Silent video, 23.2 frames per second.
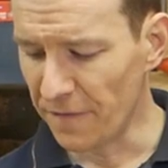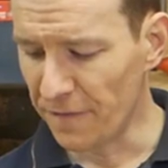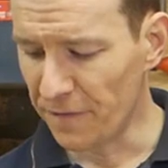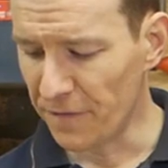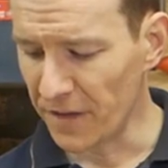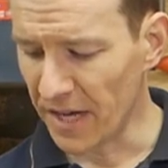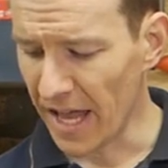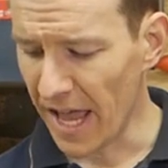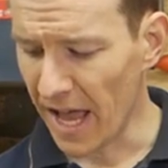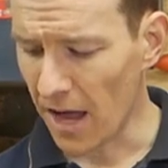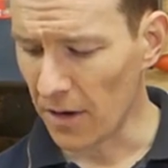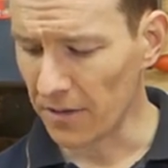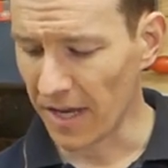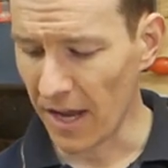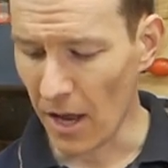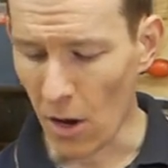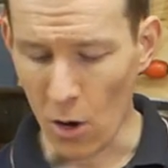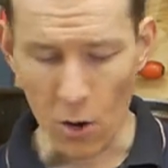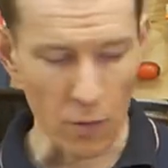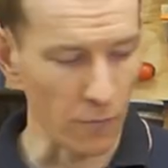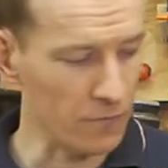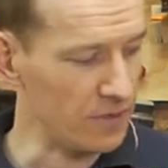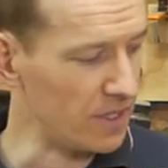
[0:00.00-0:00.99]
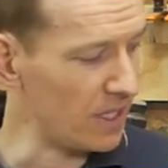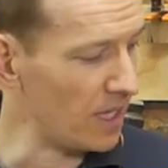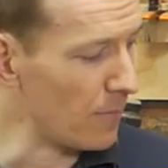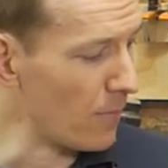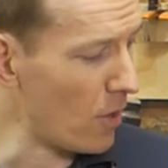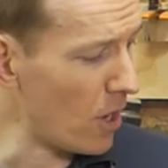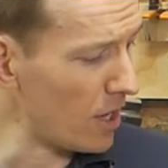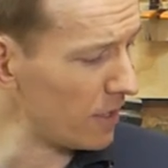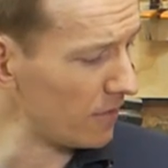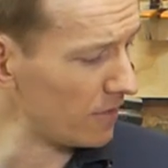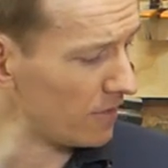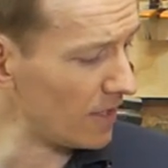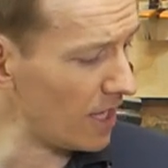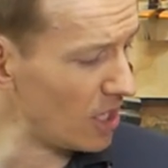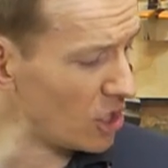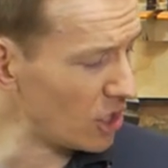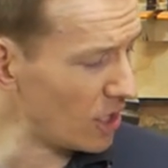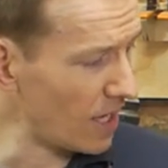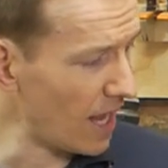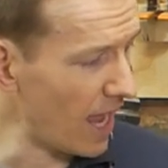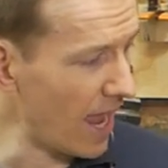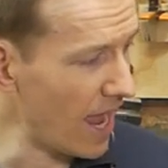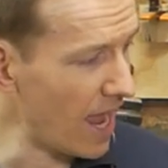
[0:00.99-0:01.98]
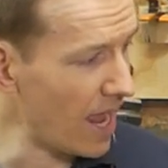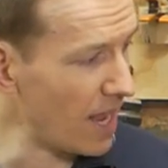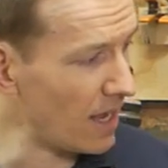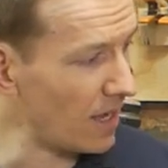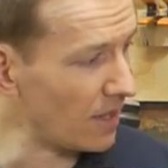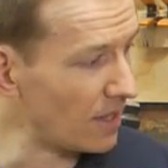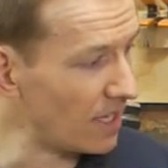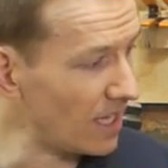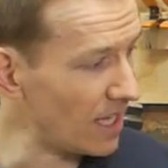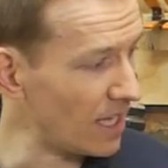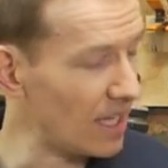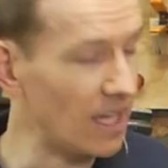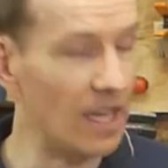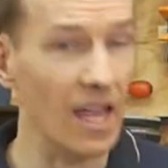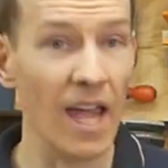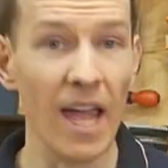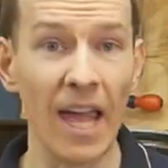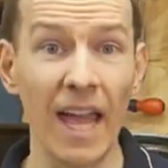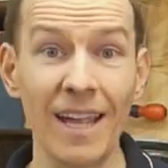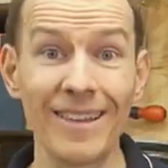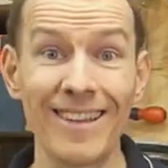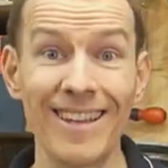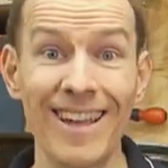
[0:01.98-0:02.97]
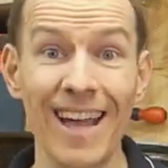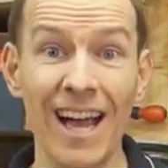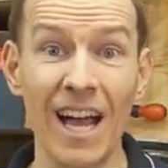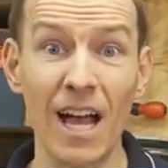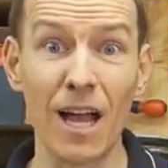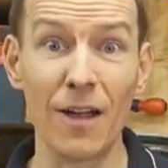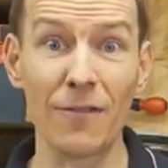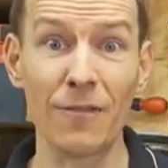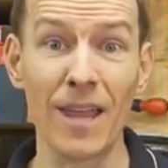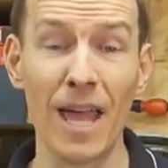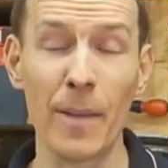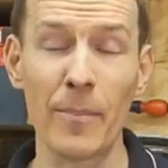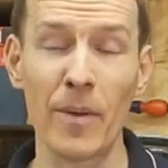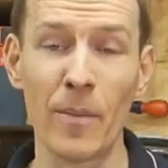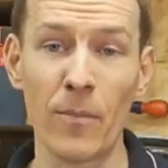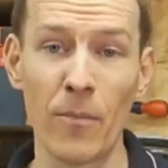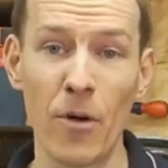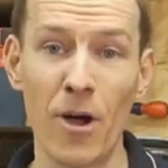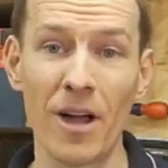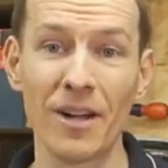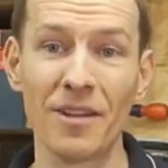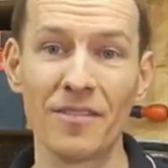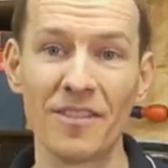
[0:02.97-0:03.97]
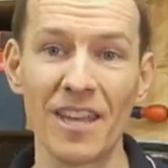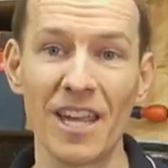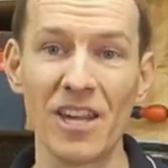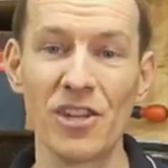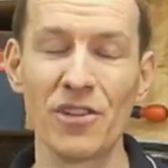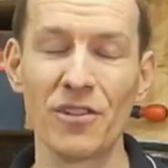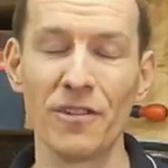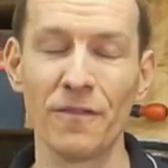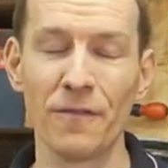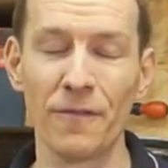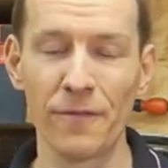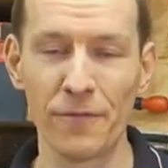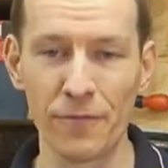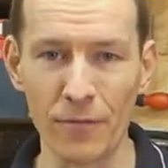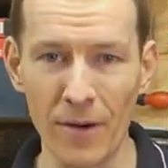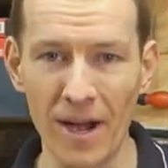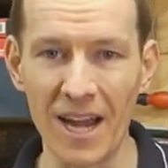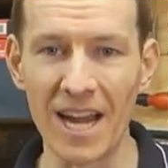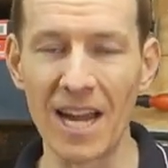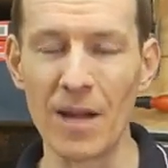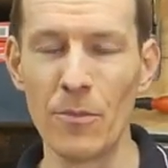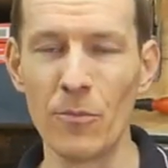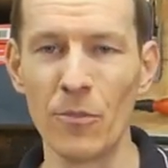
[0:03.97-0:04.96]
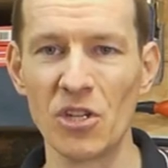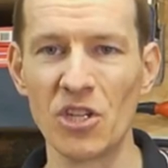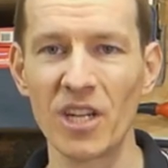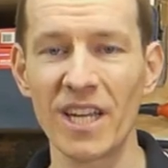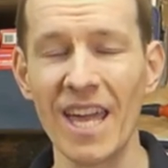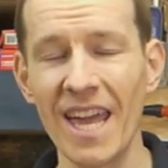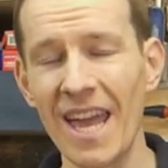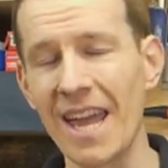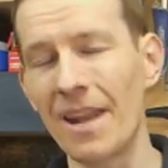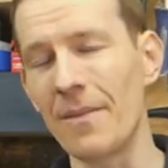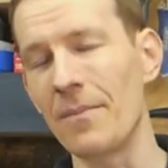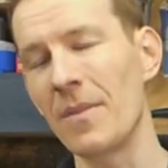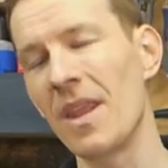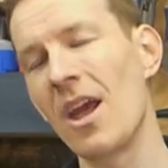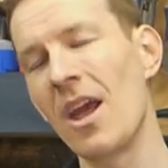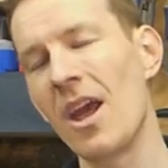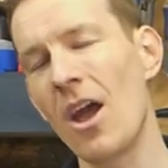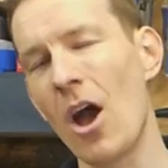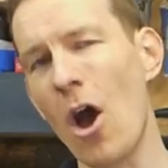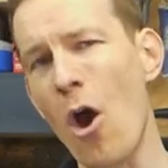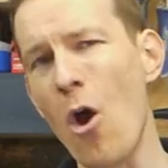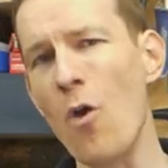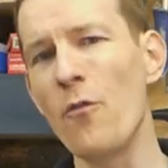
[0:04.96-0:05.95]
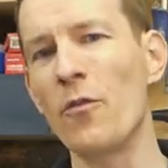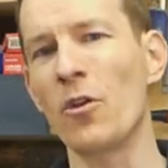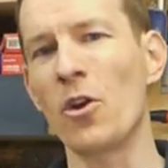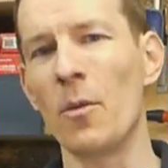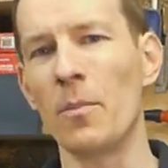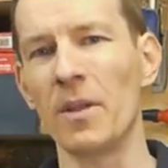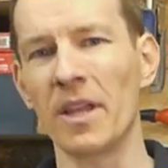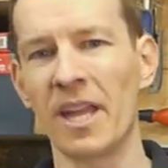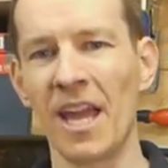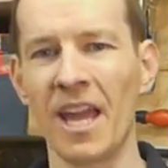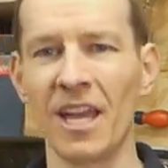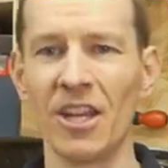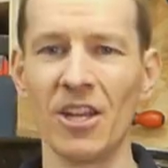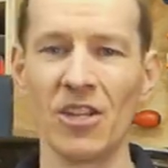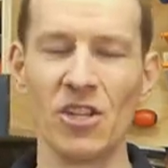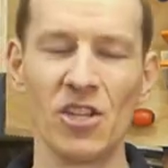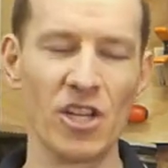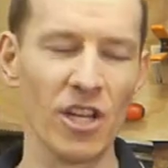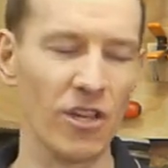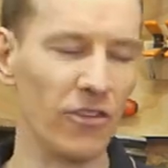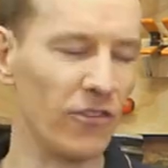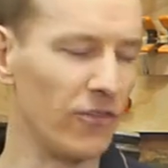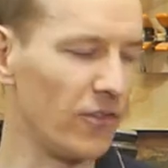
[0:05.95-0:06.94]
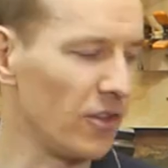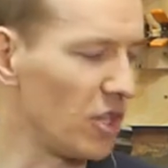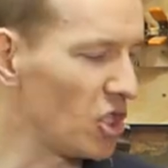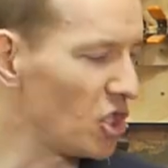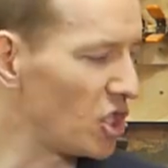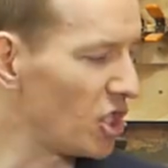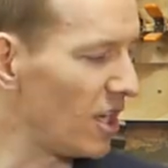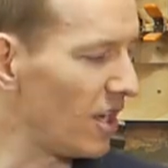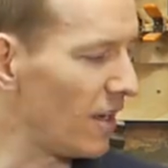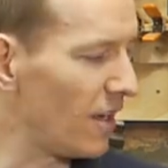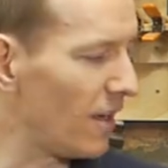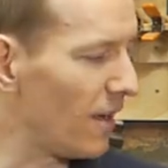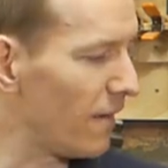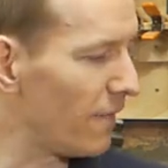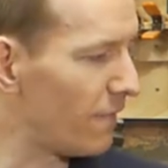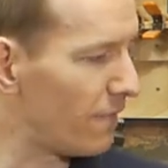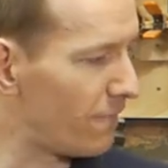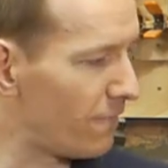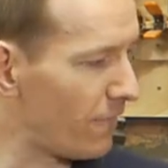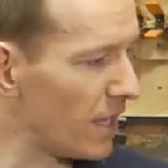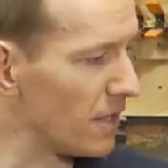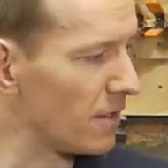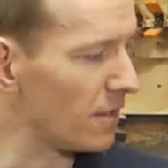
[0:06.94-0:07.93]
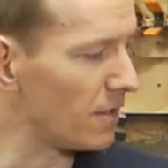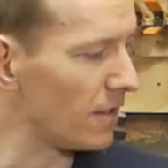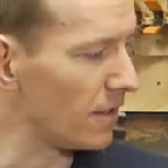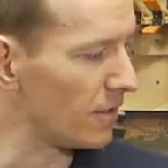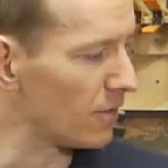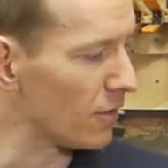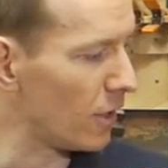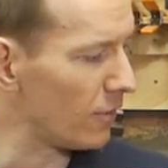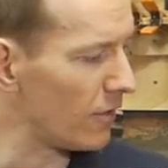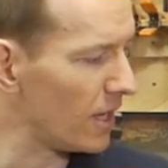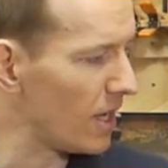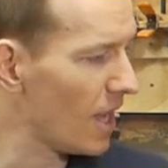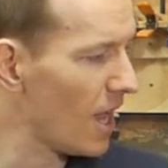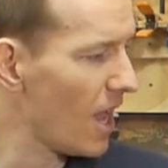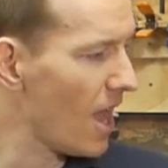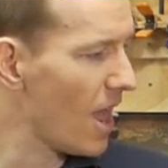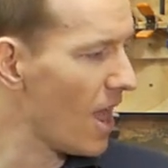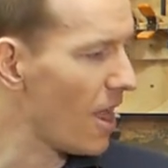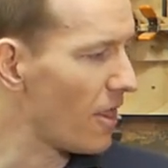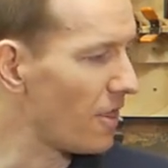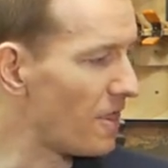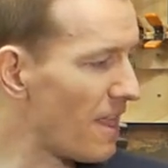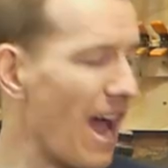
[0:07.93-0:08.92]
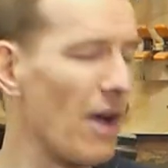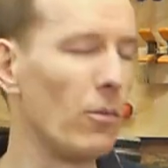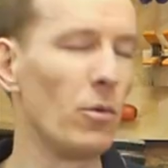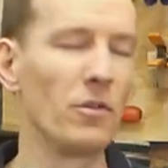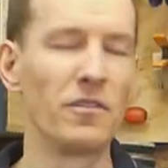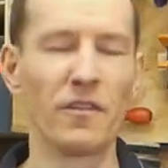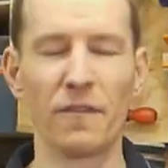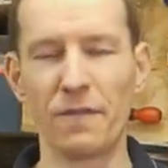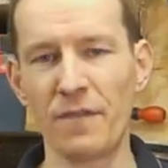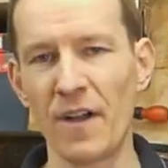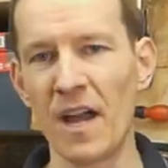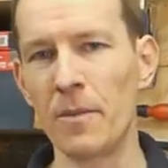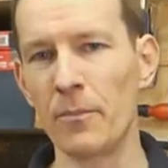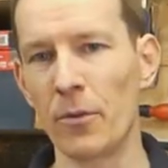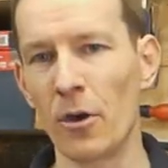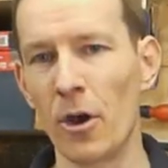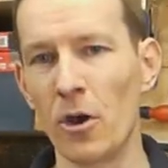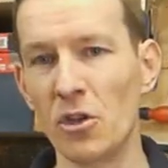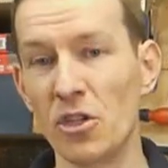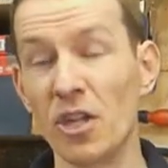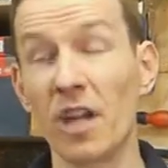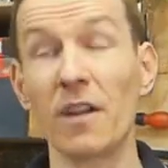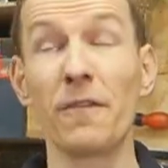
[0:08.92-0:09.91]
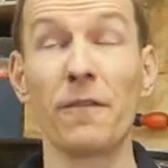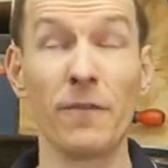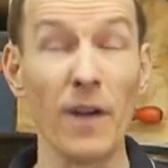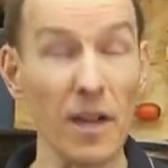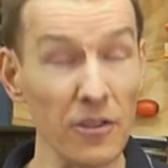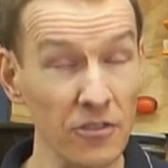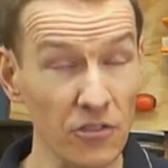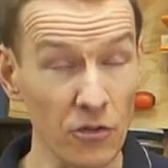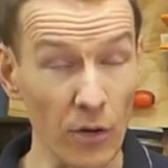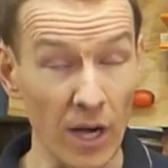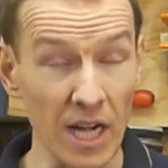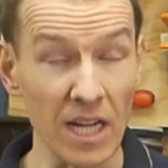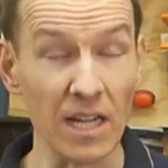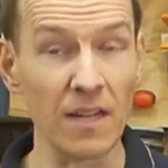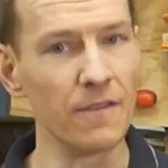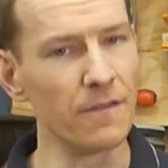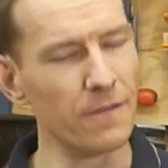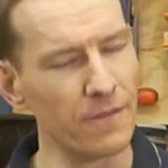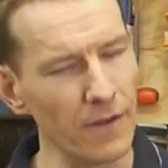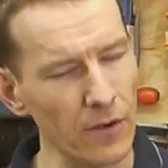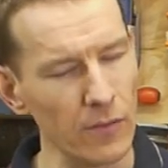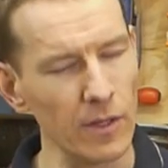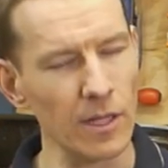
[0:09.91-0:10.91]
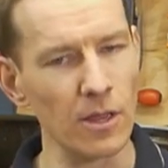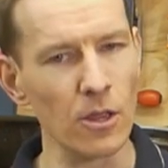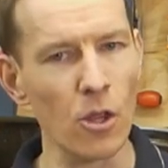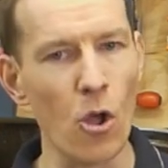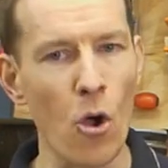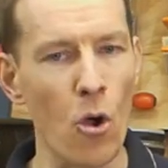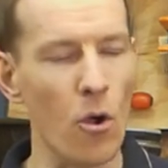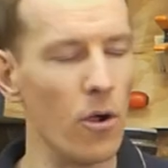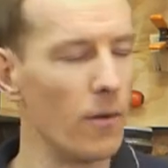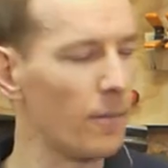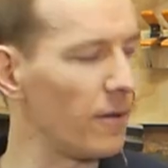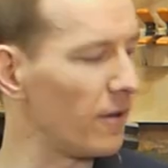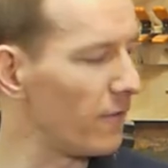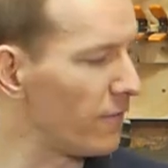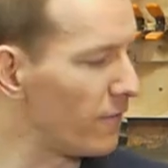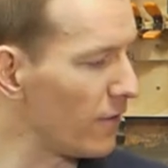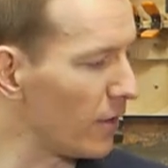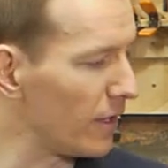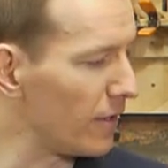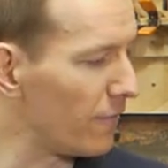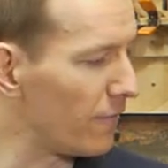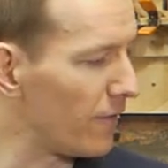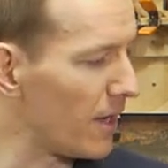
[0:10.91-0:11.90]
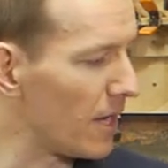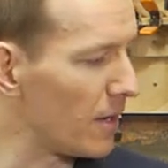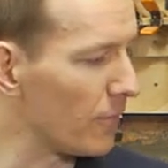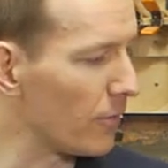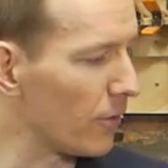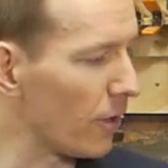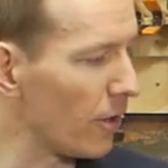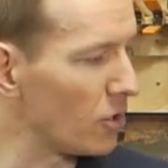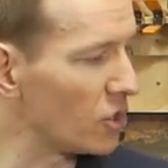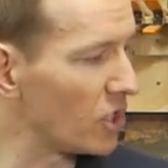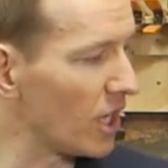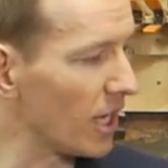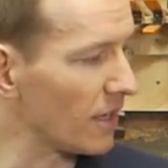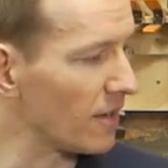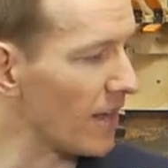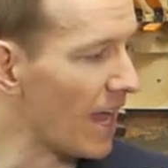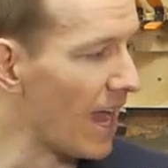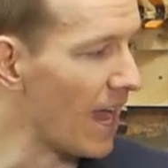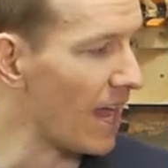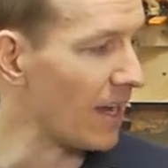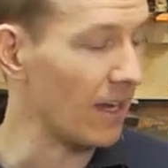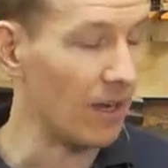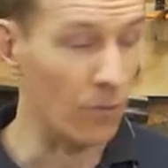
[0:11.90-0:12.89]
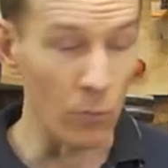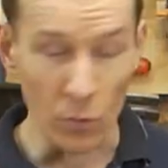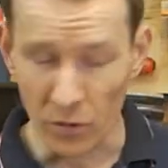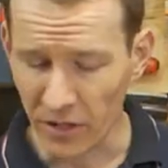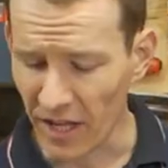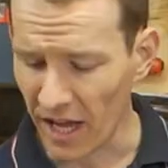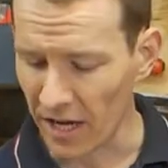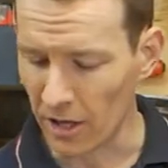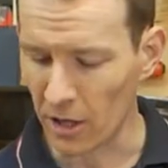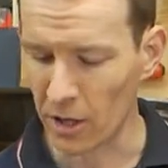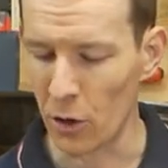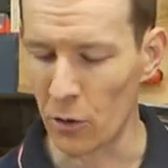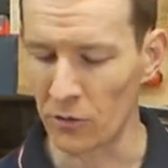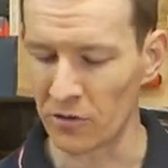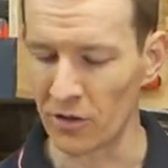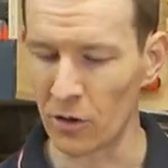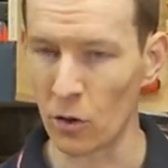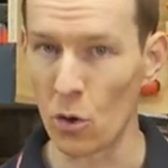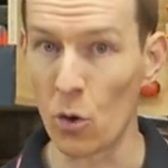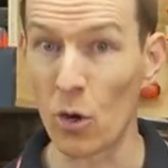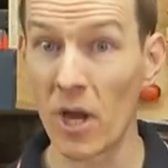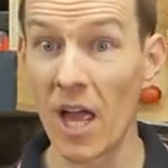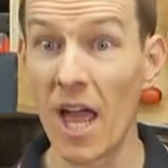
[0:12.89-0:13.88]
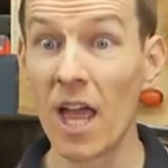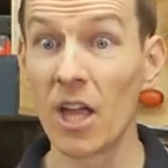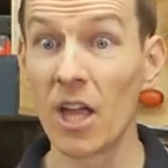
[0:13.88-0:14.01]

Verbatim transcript: fit out of the Mitre station and the hectic half-lap Mitre station frame, which again, overcomplicated just for the sheer funsies of it. That was a fun project. Frustrating, very long, but very fun project, and we'll take a closer look